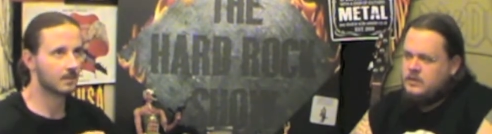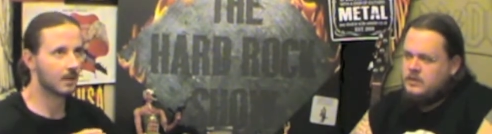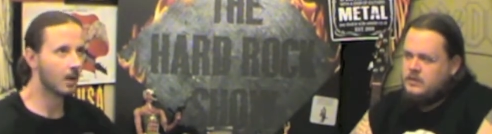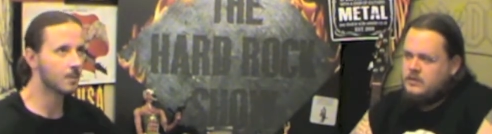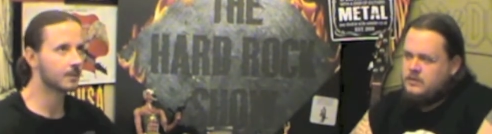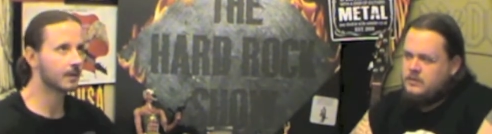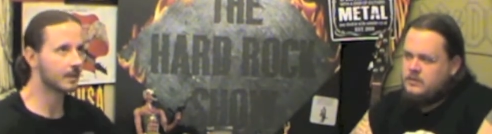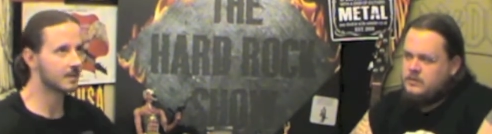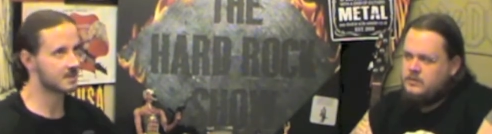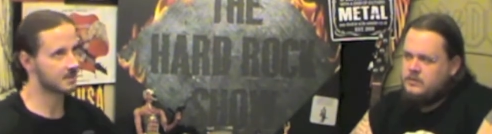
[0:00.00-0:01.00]
Speaker 1: hopefully
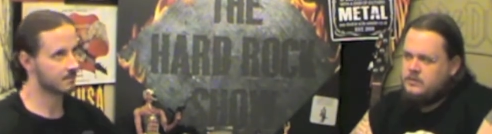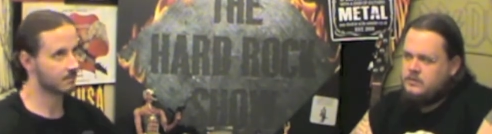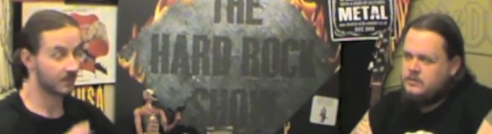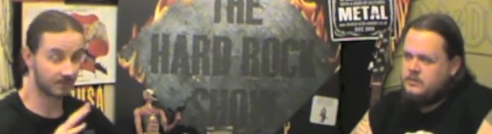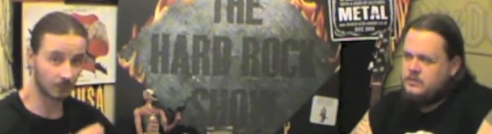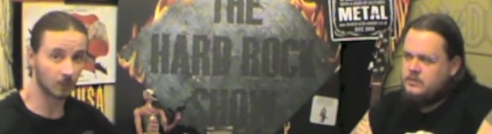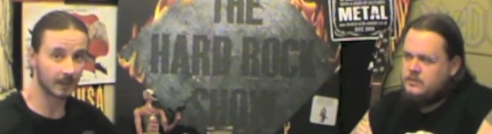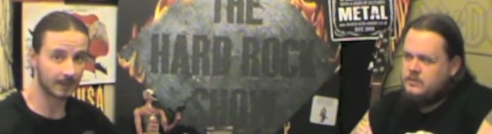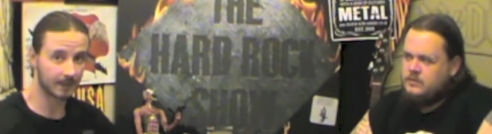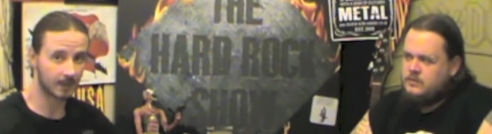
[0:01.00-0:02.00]
this full
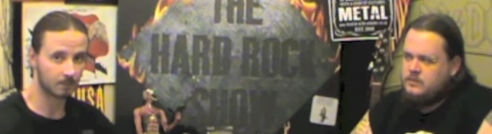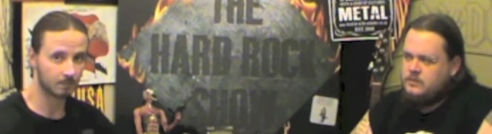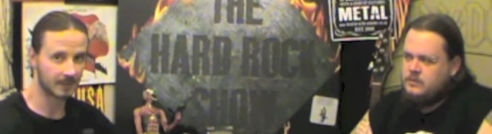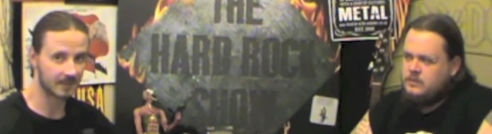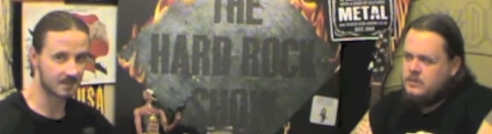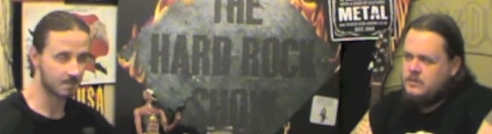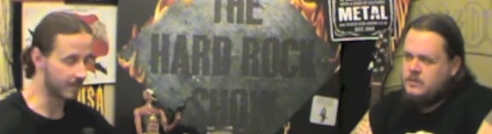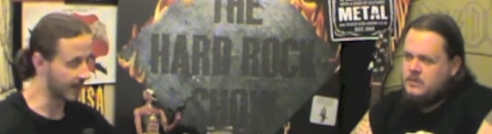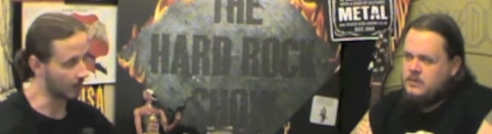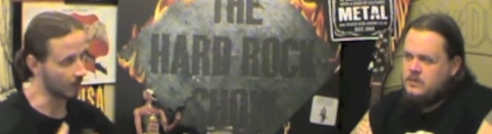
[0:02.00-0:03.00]
length album gets them
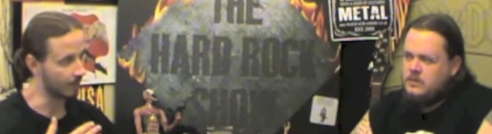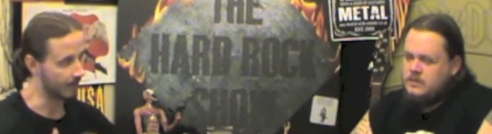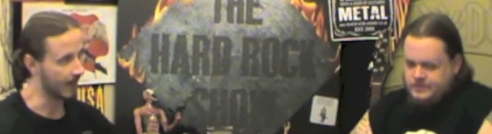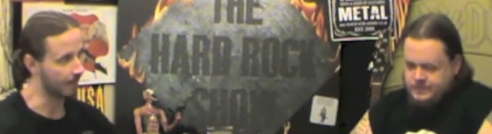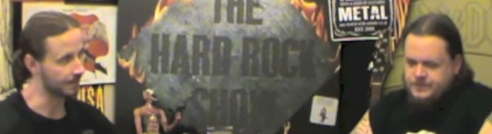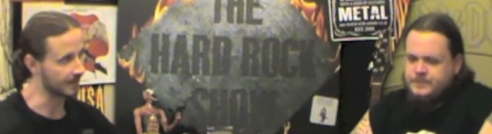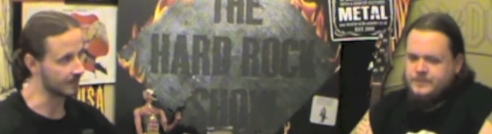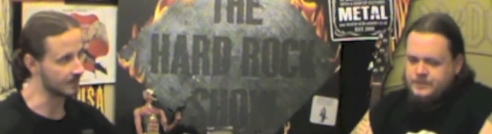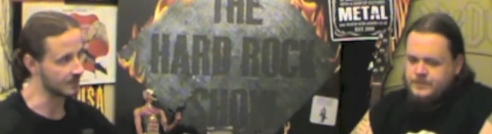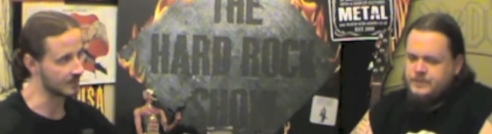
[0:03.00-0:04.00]
back on the map
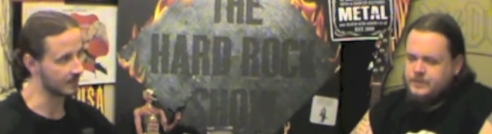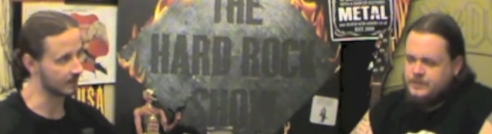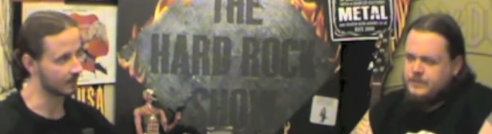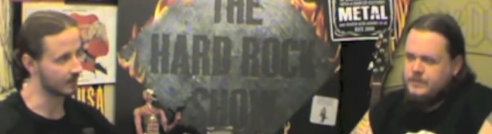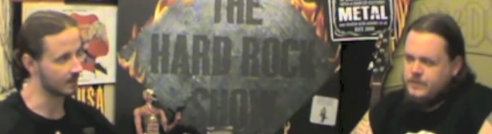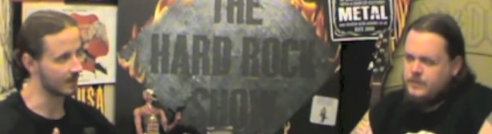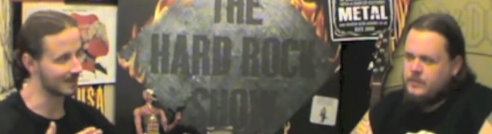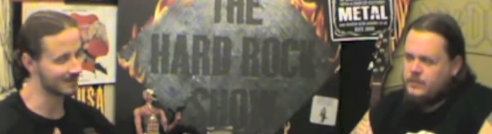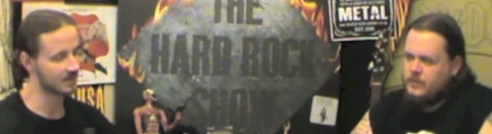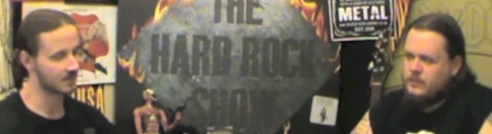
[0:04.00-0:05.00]
because it, it
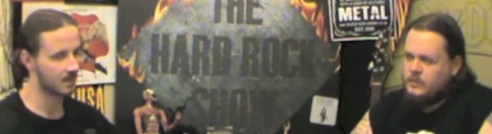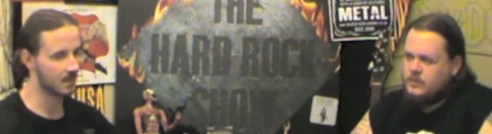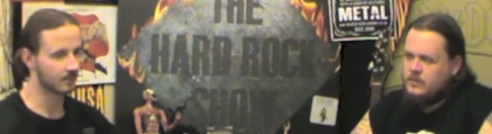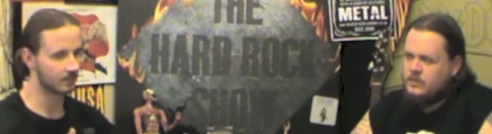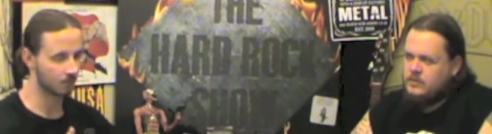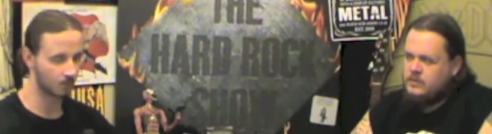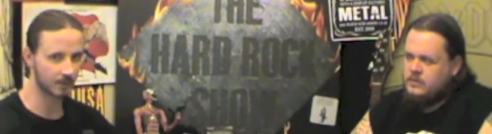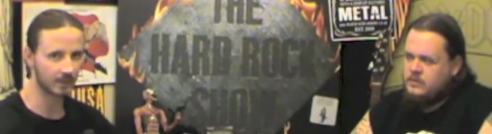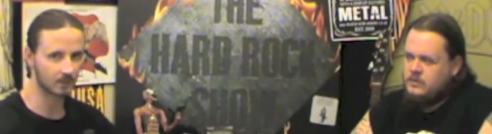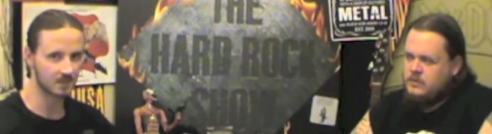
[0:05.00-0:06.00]
is a sign of
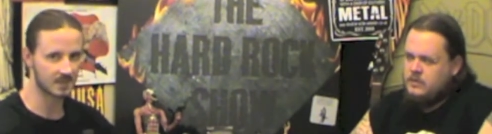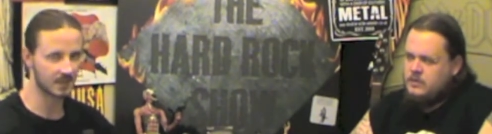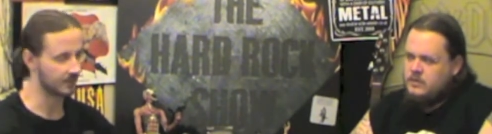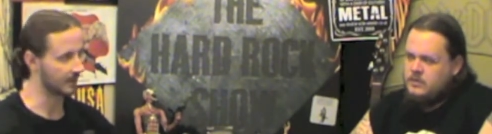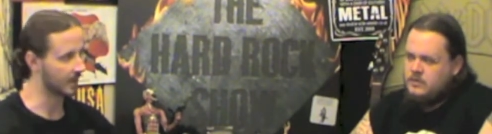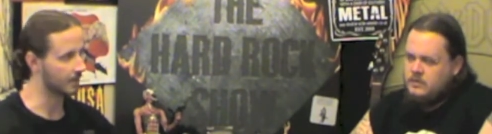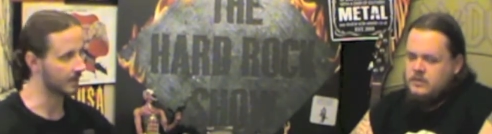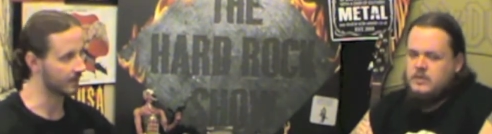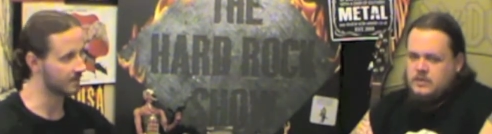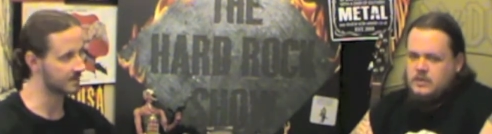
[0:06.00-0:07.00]
really good stuff to come.
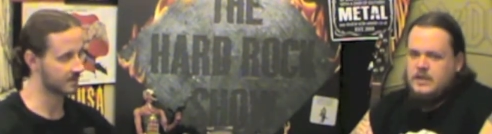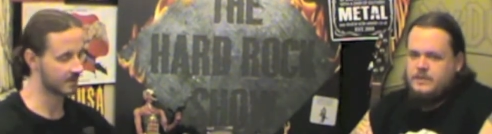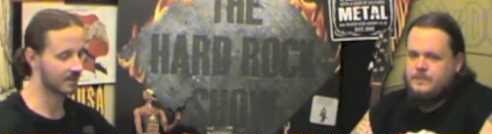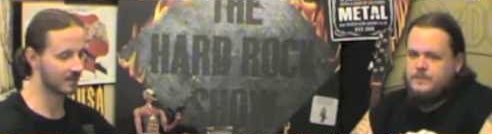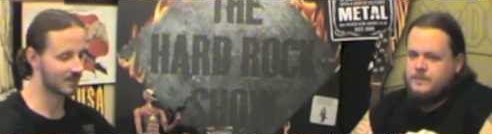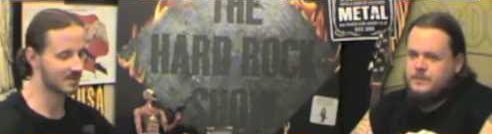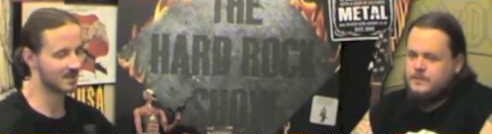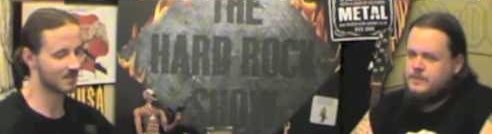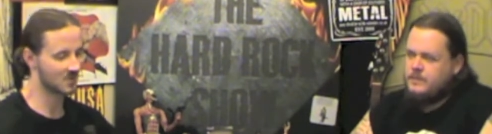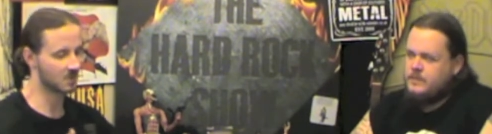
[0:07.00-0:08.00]
And if this yeah. if this is
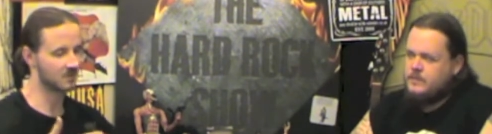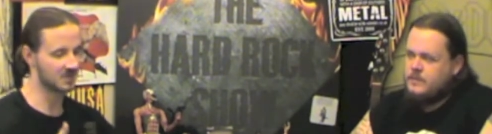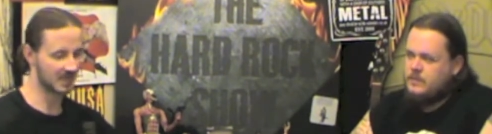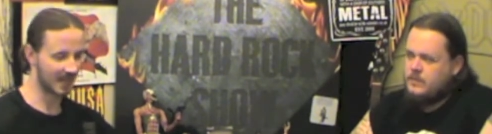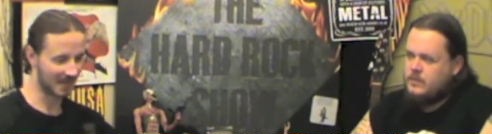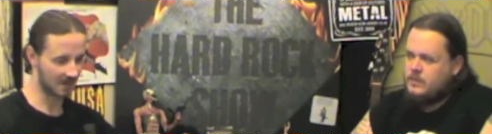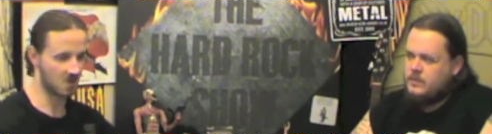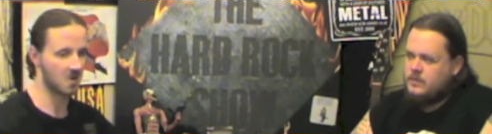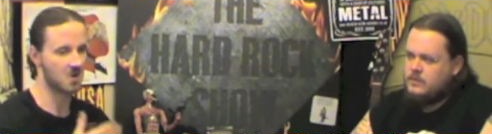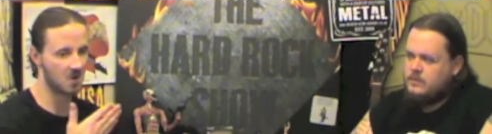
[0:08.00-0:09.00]
them sort of just getting
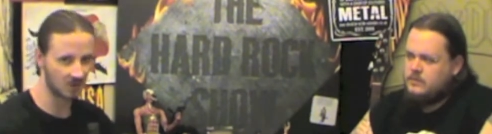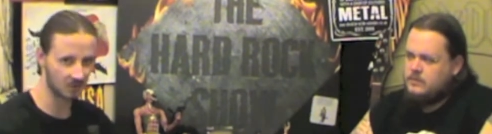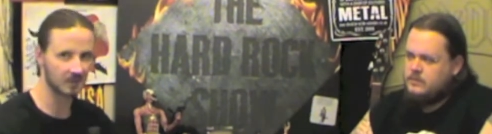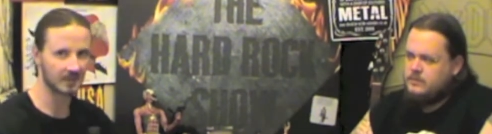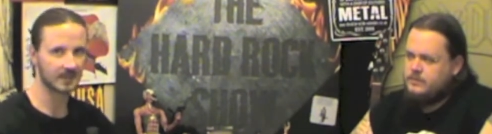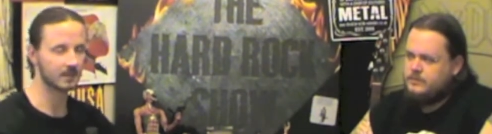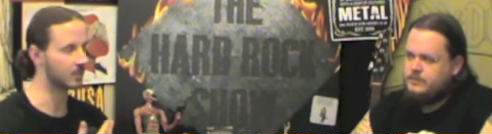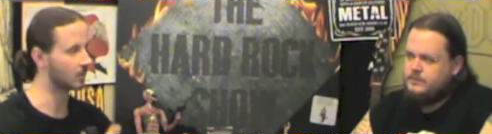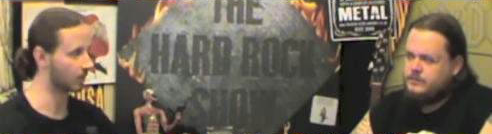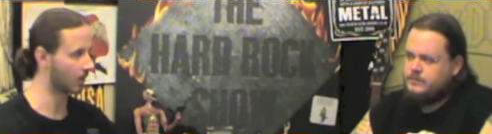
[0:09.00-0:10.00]
onto it and getting the
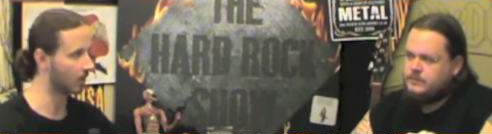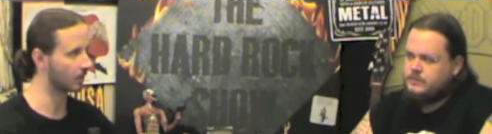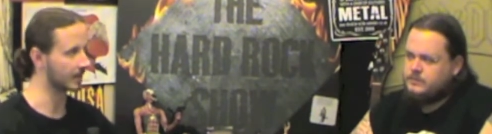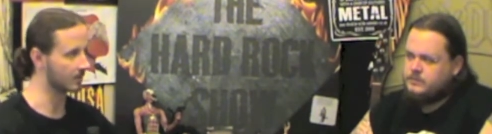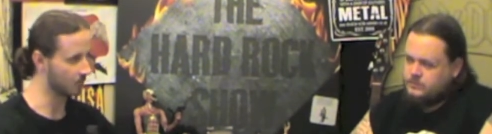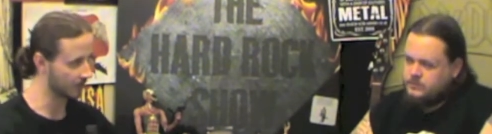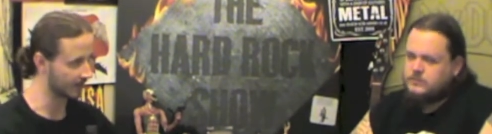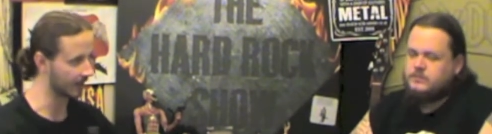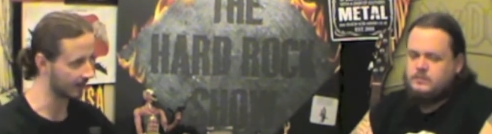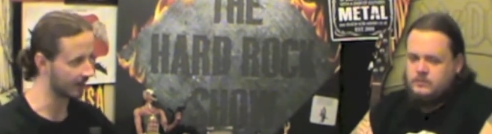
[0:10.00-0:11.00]
ball rolling and
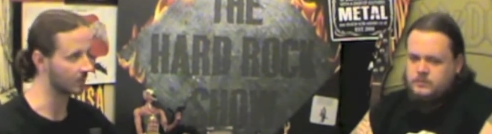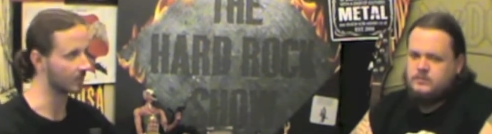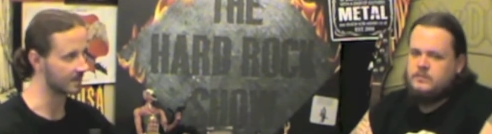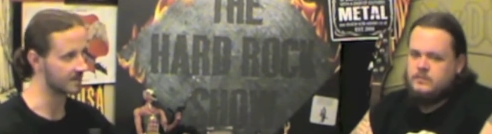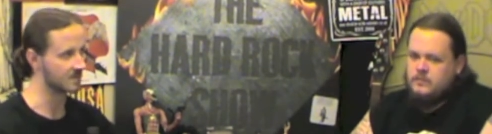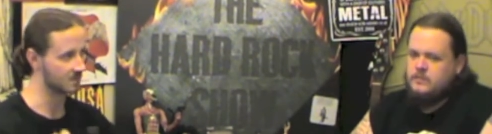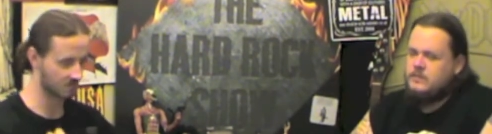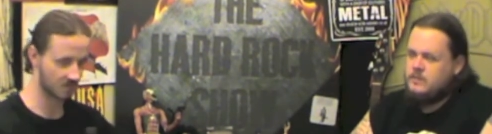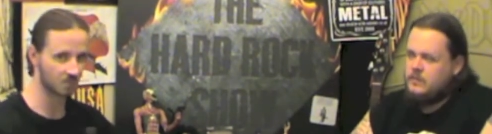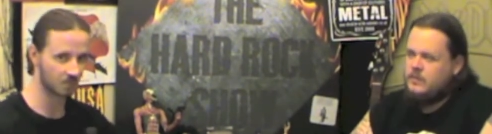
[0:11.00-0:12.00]
really getting into it, this is
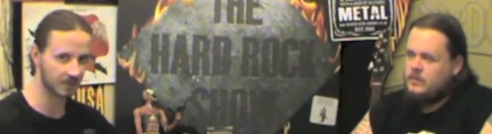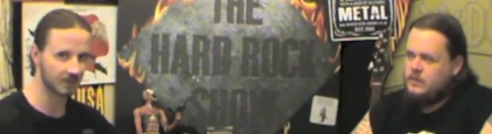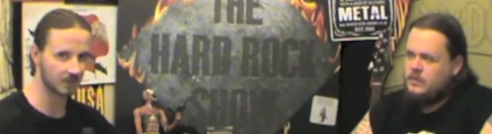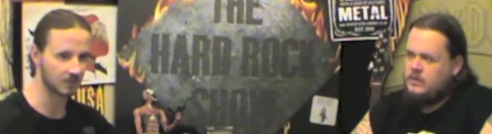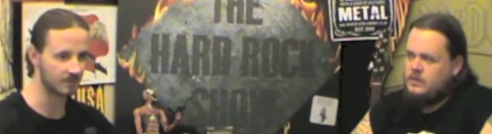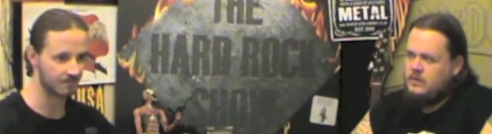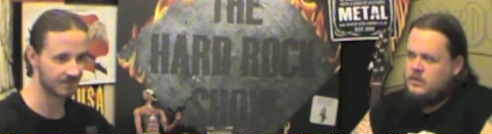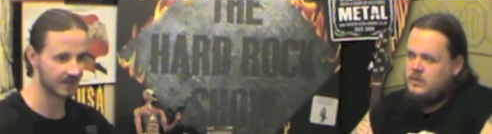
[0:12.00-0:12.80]
a really good